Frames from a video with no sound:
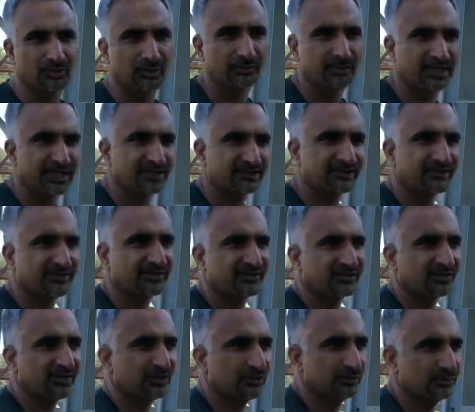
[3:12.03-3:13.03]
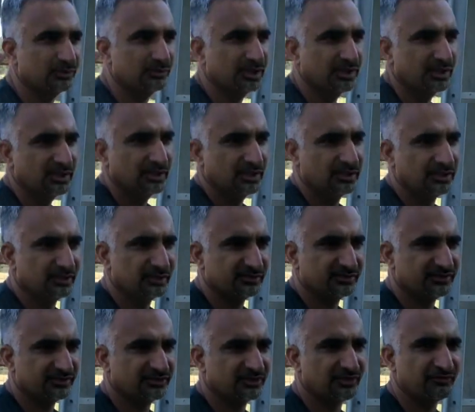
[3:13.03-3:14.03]
will be like 60 to
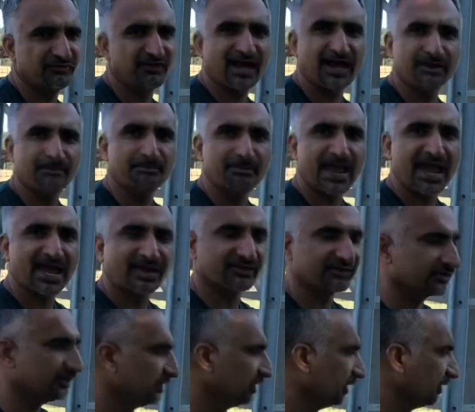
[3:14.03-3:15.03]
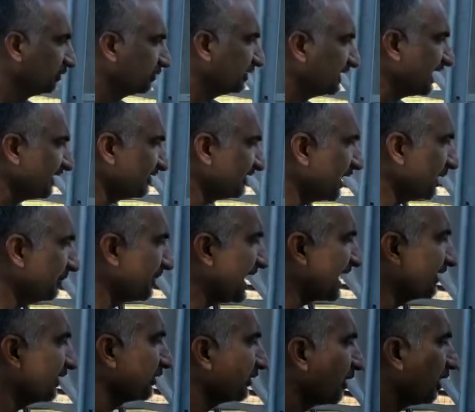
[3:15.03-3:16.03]
65 bags. So that's not
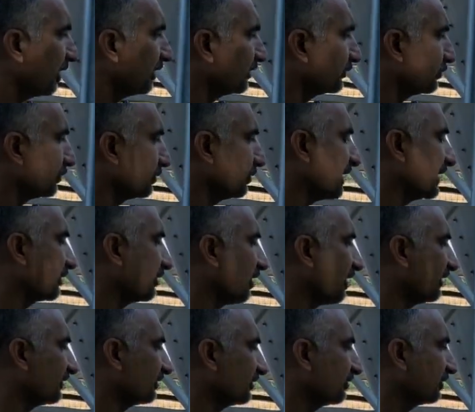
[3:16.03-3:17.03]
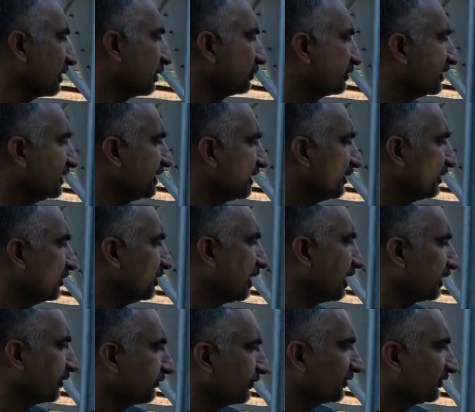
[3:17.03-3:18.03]
bad at all. So I cost it around
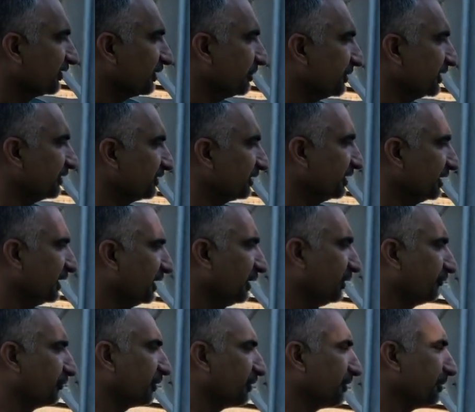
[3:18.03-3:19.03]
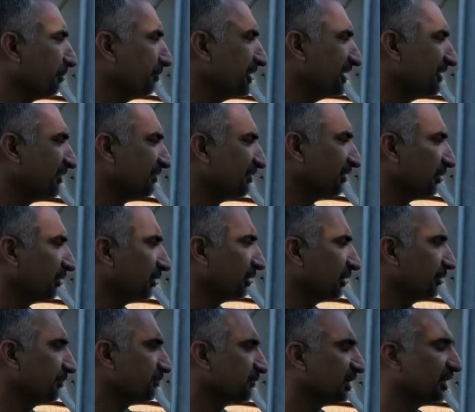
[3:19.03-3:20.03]
$300 for cement. For the
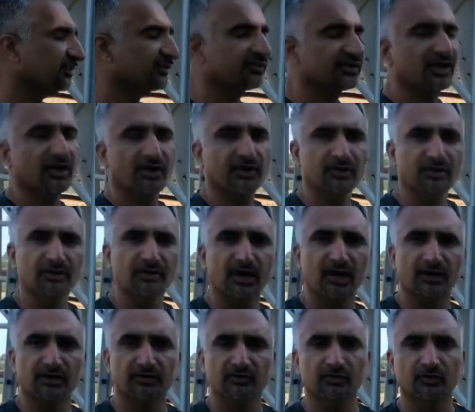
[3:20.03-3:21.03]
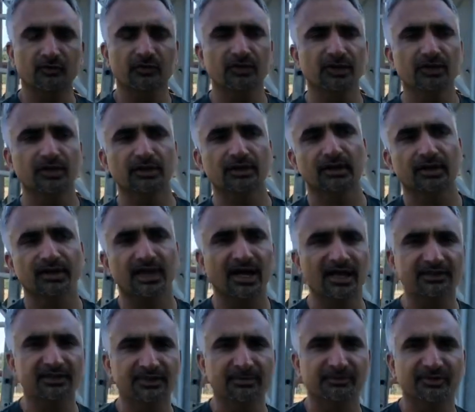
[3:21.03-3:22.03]
mixture, it's $100. So we
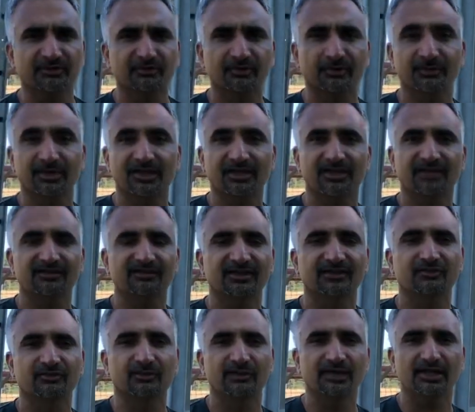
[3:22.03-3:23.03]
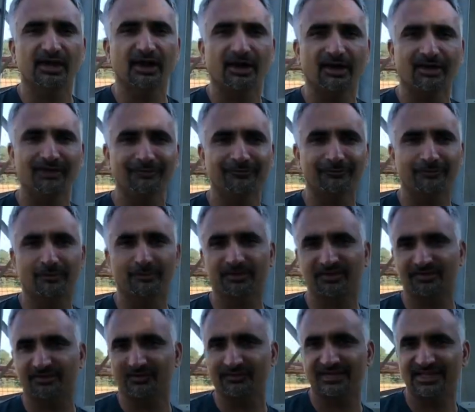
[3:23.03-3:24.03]
got the mixture because it's really hard for
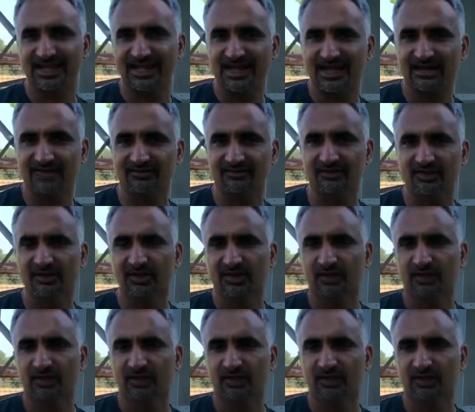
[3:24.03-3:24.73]
mixing with the hands.